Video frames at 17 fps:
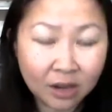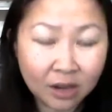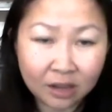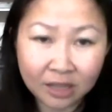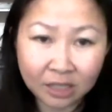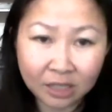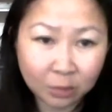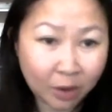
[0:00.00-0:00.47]

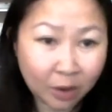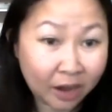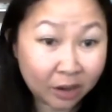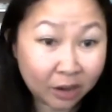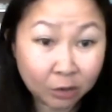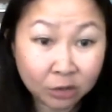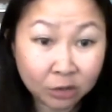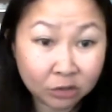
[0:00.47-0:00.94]
that's why
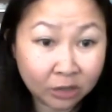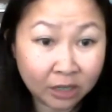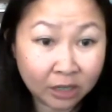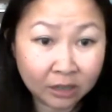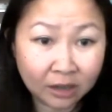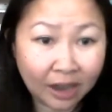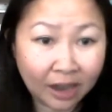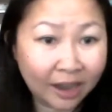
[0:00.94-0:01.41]
I don't
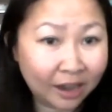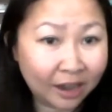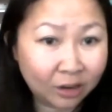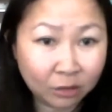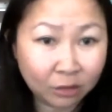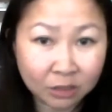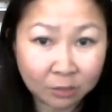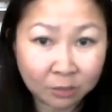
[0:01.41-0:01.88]
drink and I
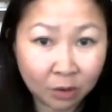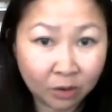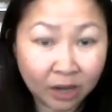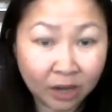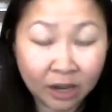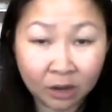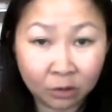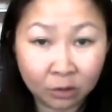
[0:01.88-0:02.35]
don't
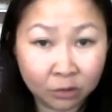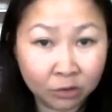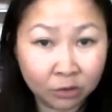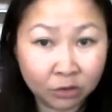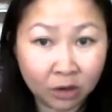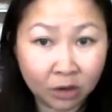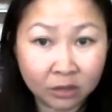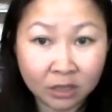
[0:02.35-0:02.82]
smoke and I don't
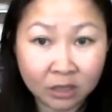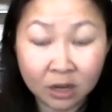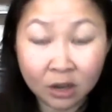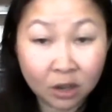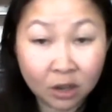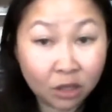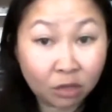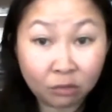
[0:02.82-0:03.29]
do drugs.
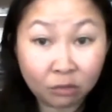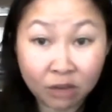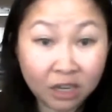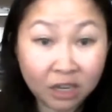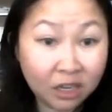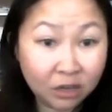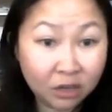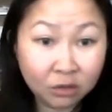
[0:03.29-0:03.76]

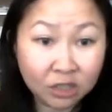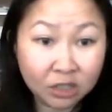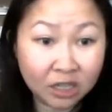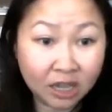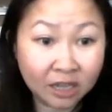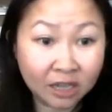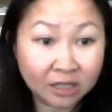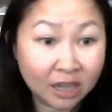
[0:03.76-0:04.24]
Three huge
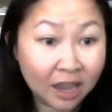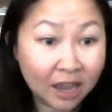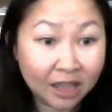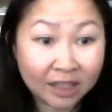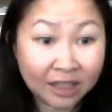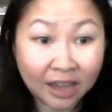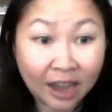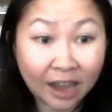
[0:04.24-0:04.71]
things
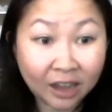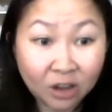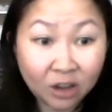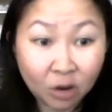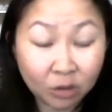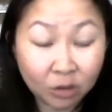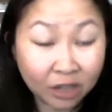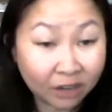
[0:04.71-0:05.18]
that I
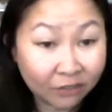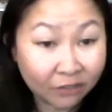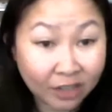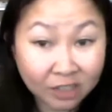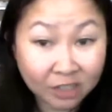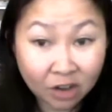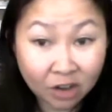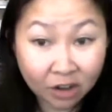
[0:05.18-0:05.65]
know that if
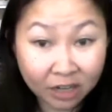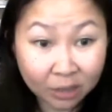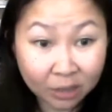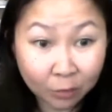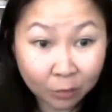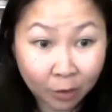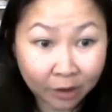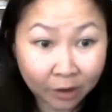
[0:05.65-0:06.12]
I start
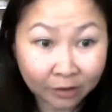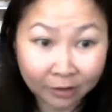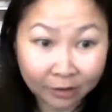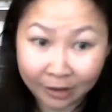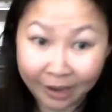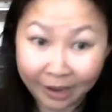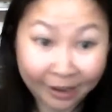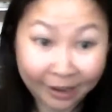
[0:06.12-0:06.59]
either one,
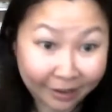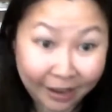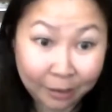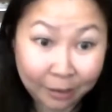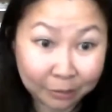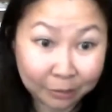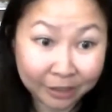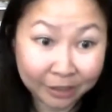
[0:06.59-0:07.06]
and
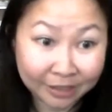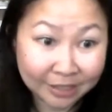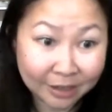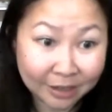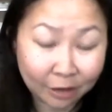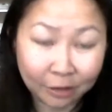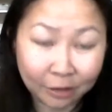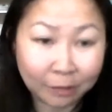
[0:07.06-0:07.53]
gambling is
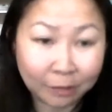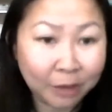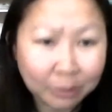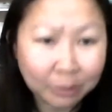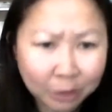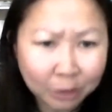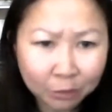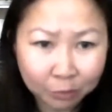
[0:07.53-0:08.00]
the other thing, but
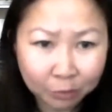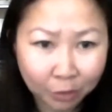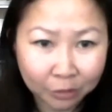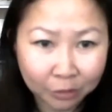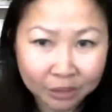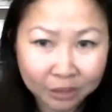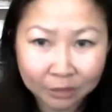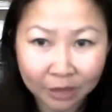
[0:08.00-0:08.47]
I'm too
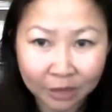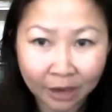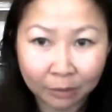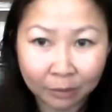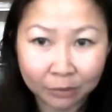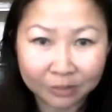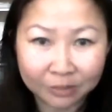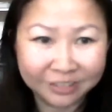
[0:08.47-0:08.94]
broke to
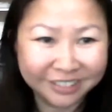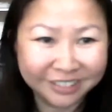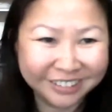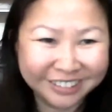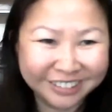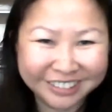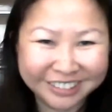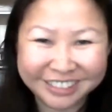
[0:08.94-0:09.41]
gamble
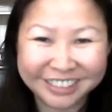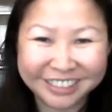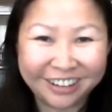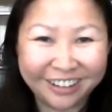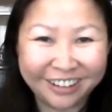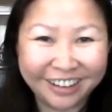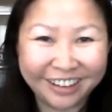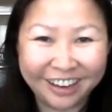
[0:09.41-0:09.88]
to
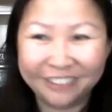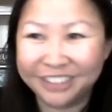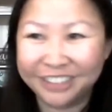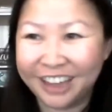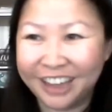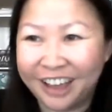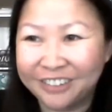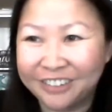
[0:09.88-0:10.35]
start a
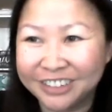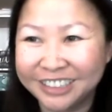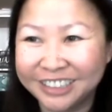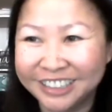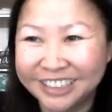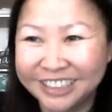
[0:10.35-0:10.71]
gambling habit.